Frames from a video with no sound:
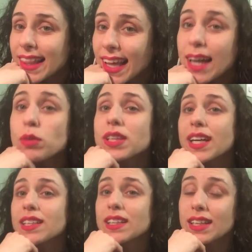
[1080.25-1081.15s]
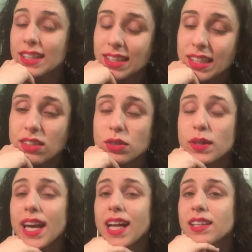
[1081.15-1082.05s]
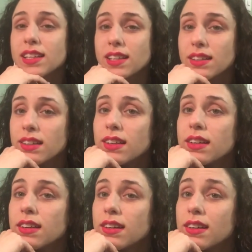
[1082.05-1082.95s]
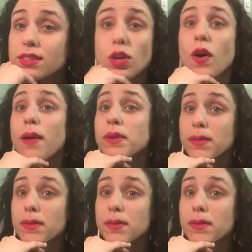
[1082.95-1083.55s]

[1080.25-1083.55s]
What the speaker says: I would like another reality. So I'm going to